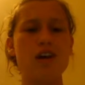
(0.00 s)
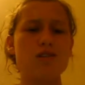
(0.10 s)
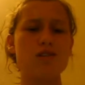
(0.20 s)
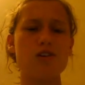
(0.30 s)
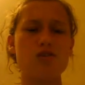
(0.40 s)

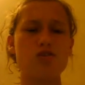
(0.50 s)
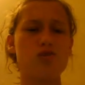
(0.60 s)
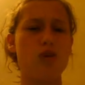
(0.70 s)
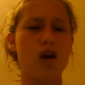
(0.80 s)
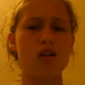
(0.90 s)
I start
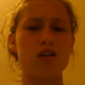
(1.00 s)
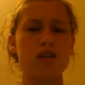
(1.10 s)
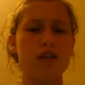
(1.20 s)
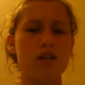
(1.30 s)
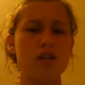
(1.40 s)
school
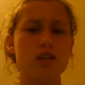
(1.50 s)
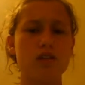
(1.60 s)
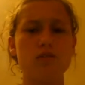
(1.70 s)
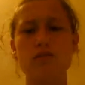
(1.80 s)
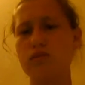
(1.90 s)
earlier
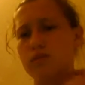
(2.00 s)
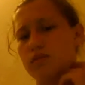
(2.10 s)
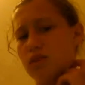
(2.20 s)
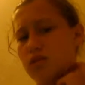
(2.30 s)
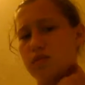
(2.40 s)
than
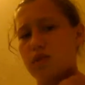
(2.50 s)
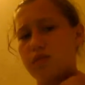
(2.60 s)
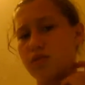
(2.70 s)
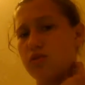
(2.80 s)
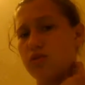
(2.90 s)
most
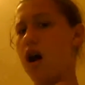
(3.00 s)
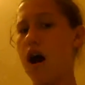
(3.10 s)
people.